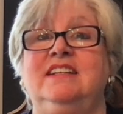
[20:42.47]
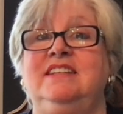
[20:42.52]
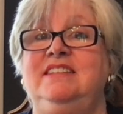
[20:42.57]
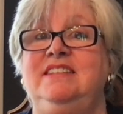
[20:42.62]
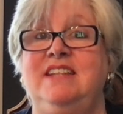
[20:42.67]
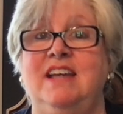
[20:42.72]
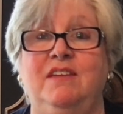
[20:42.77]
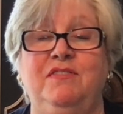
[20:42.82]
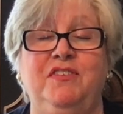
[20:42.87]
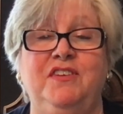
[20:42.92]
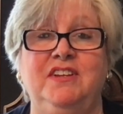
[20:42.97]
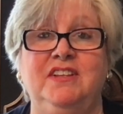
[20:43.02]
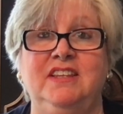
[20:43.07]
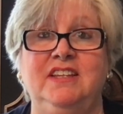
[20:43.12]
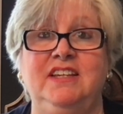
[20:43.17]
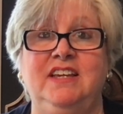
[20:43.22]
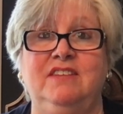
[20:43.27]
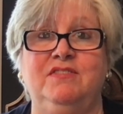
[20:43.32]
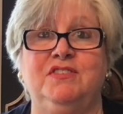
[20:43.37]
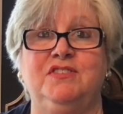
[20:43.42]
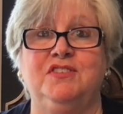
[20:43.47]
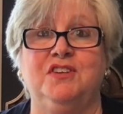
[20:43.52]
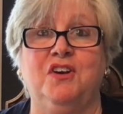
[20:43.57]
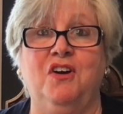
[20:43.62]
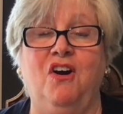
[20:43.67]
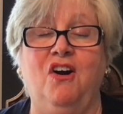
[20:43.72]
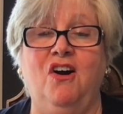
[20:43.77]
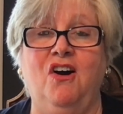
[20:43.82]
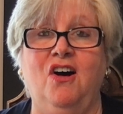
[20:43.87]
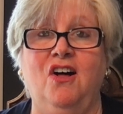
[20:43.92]
definitely give us a
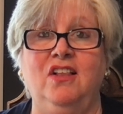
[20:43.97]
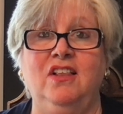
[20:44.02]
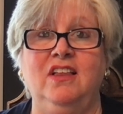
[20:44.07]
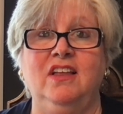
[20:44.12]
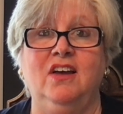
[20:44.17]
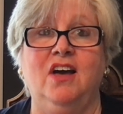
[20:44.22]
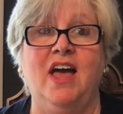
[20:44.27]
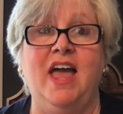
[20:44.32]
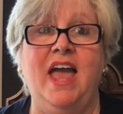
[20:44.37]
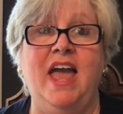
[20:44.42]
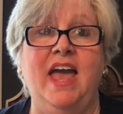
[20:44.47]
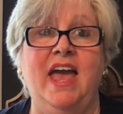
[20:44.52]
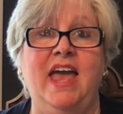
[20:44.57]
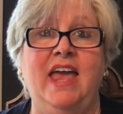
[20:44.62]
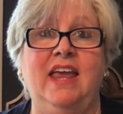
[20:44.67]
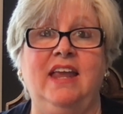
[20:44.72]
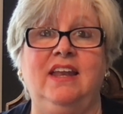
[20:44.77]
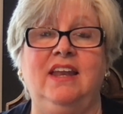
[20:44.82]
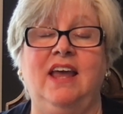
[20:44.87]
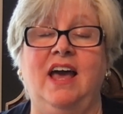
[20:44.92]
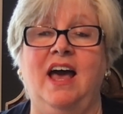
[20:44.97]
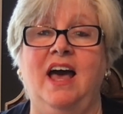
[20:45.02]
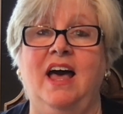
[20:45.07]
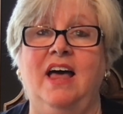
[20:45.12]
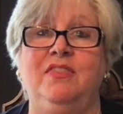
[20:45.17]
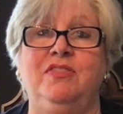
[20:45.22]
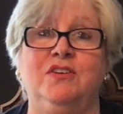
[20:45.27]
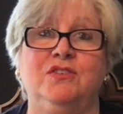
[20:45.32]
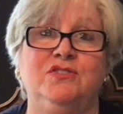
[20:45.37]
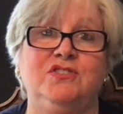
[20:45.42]
call, and
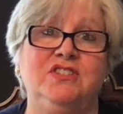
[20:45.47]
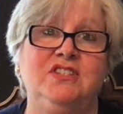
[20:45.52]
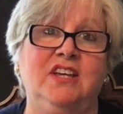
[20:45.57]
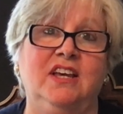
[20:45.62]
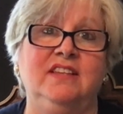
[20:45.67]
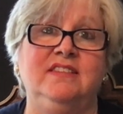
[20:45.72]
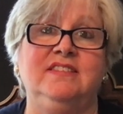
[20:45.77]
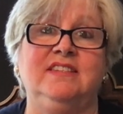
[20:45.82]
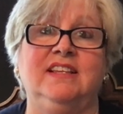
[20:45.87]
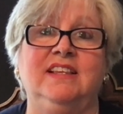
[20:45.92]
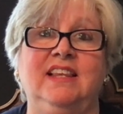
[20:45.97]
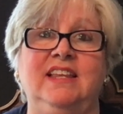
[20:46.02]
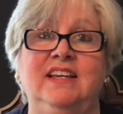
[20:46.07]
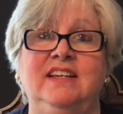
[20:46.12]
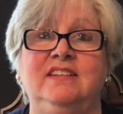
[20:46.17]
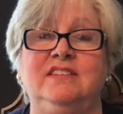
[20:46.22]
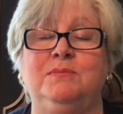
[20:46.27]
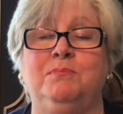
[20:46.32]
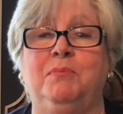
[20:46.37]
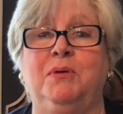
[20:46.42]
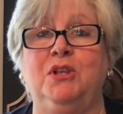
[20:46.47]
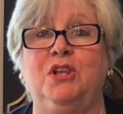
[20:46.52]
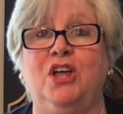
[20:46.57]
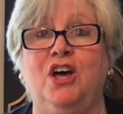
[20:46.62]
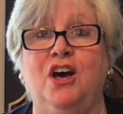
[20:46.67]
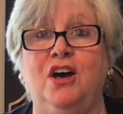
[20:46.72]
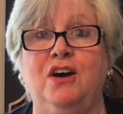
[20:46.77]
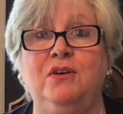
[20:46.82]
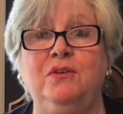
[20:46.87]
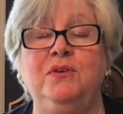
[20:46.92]
there's tons of links
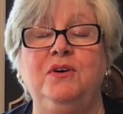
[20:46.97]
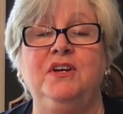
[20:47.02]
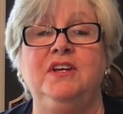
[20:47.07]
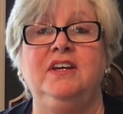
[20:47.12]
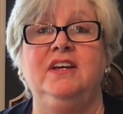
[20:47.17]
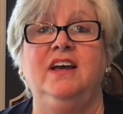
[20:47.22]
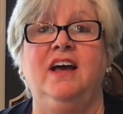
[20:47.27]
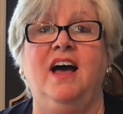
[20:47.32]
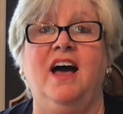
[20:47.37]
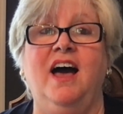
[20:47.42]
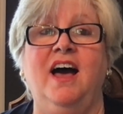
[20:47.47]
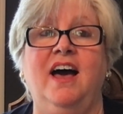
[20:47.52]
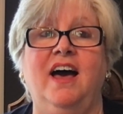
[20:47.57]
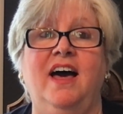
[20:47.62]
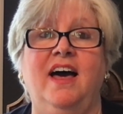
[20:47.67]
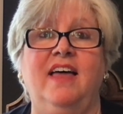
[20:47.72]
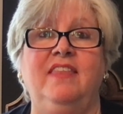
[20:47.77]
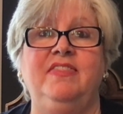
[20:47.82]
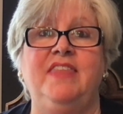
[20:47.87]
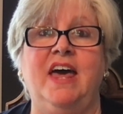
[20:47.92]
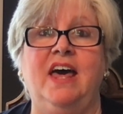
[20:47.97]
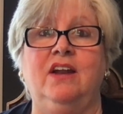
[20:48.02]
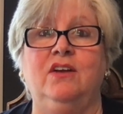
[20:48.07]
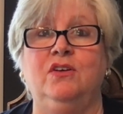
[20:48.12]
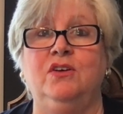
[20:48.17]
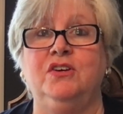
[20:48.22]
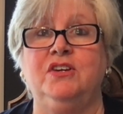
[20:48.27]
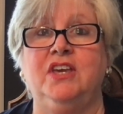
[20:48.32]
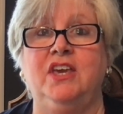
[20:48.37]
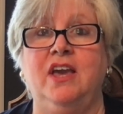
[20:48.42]
below that'll
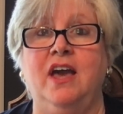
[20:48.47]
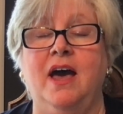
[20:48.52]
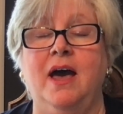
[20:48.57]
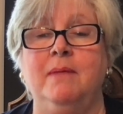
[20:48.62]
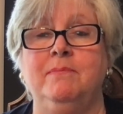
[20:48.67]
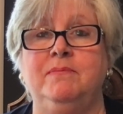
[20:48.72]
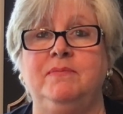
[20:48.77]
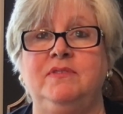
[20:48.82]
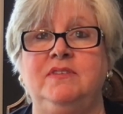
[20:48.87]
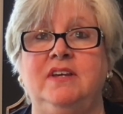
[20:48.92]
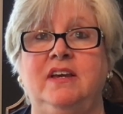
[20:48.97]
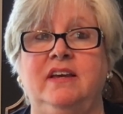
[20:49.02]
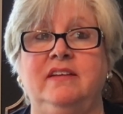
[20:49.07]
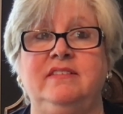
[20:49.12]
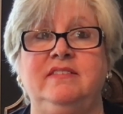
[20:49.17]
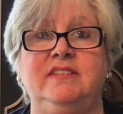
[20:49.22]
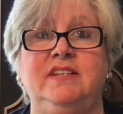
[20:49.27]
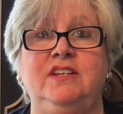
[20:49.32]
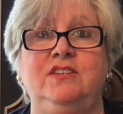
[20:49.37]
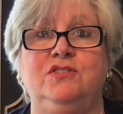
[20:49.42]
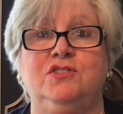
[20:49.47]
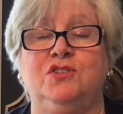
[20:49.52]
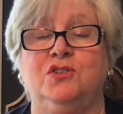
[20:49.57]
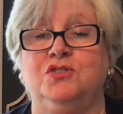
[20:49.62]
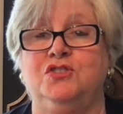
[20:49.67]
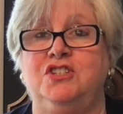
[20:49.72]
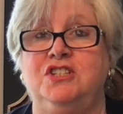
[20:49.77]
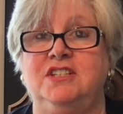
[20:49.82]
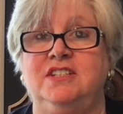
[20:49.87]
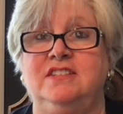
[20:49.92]
hook you up to see
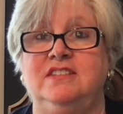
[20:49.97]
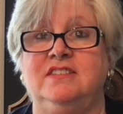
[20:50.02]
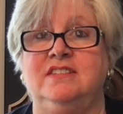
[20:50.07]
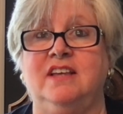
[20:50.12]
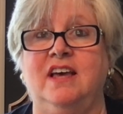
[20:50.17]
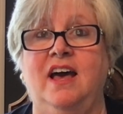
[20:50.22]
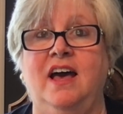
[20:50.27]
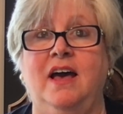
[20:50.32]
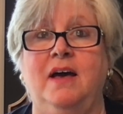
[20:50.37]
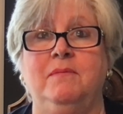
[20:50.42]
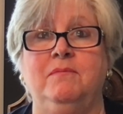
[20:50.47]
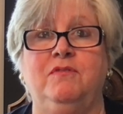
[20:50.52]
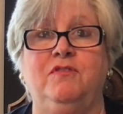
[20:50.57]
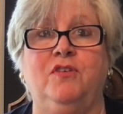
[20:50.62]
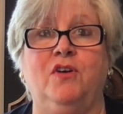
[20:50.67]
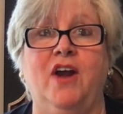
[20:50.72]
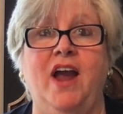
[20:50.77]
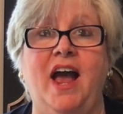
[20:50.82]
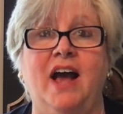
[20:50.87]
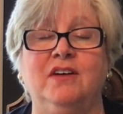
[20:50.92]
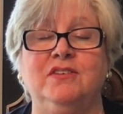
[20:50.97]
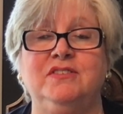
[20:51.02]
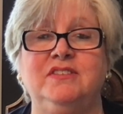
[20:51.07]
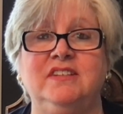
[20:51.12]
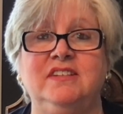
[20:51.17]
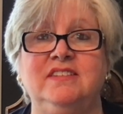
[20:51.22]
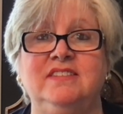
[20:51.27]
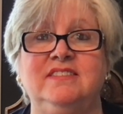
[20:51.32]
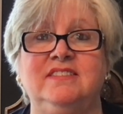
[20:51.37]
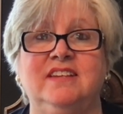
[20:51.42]
searches for
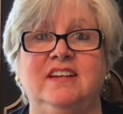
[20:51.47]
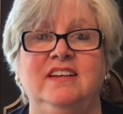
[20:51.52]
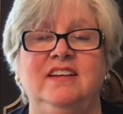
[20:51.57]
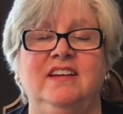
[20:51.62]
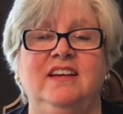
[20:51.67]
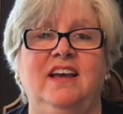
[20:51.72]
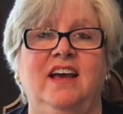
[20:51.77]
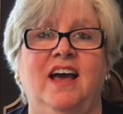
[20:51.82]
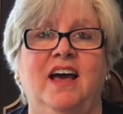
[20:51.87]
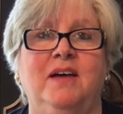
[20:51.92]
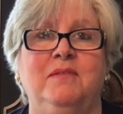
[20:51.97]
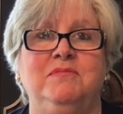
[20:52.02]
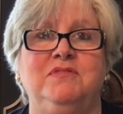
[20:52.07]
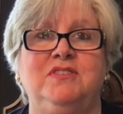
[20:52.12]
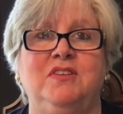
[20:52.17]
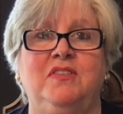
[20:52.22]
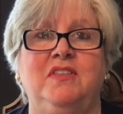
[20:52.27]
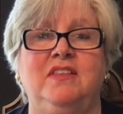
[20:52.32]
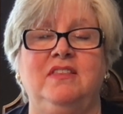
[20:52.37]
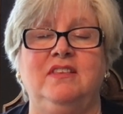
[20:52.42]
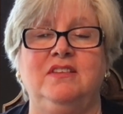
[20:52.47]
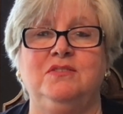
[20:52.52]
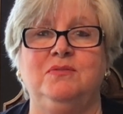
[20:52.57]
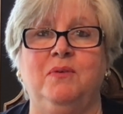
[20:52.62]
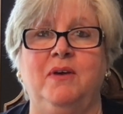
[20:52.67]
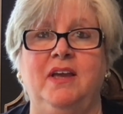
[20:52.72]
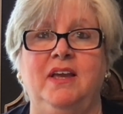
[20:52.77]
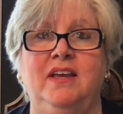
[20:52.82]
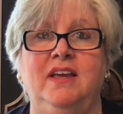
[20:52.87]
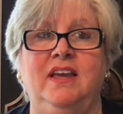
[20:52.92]
houses, so that this
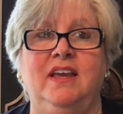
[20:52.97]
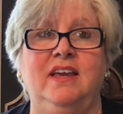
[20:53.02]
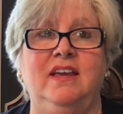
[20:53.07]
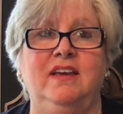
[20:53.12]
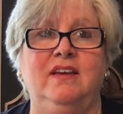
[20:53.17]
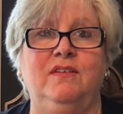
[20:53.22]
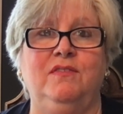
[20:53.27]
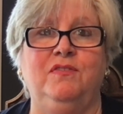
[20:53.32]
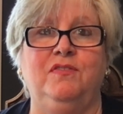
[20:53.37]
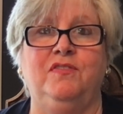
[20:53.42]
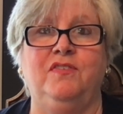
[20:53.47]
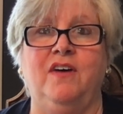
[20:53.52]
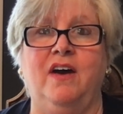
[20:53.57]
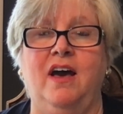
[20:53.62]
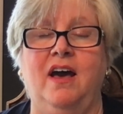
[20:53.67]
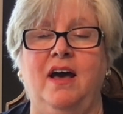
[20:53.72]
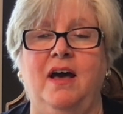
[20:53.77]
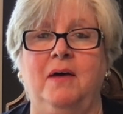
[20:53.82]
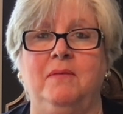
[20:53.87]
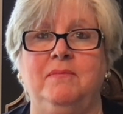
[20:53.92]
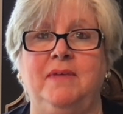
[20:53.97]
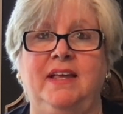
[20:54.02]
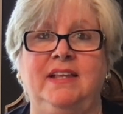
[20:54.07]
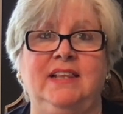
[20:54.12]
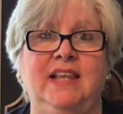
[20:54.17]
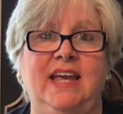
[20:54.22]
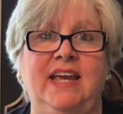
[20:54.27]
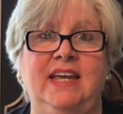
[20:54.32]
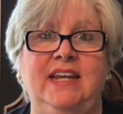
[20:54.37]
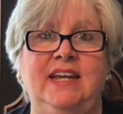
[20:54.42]
way, if
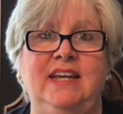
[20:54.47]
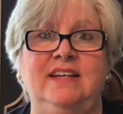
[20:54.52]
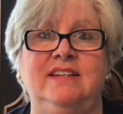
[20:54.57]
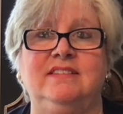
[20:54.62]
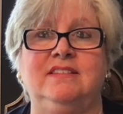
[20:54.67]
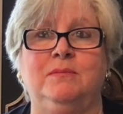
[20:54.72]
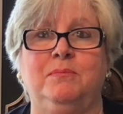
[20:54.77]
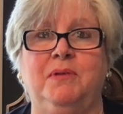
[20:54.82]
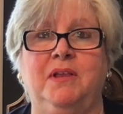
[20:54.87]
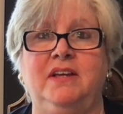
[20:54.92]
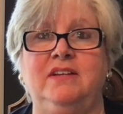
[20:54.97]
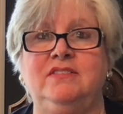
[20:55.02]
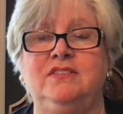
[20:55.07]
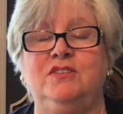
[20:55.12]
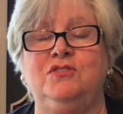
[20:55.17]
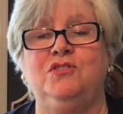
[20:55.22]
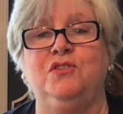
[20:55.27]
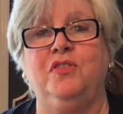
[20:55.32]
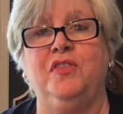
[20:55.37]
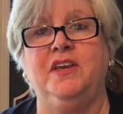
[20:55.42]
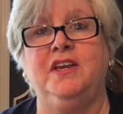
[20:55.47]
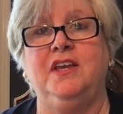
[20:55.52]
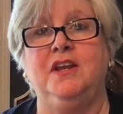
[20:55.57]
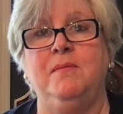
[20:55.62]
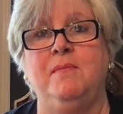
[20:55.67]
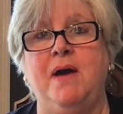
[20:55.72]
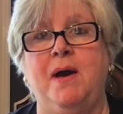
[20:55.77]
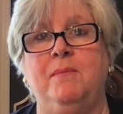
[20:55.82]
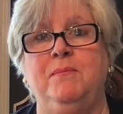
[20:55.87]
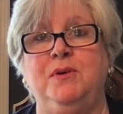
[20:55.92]
Atlanta is the place that you're thinking
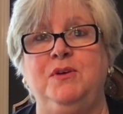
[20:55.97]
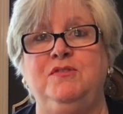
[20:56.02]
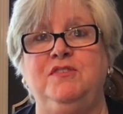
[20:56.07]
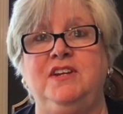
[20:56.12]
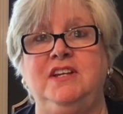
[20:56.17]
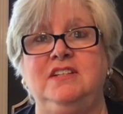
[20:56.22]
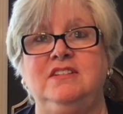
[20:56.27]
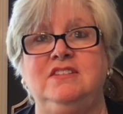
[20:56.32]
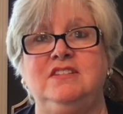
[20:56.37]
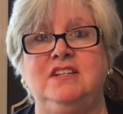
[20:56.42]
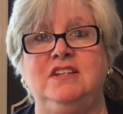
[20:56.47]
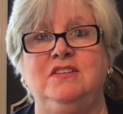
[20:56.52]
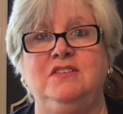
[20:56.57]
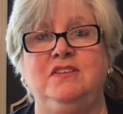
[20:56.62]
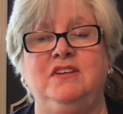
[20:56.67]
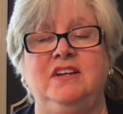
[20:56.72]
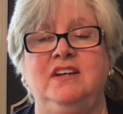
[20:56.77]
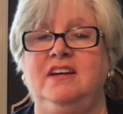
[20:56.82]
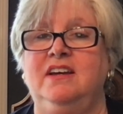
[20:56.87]
about moving into,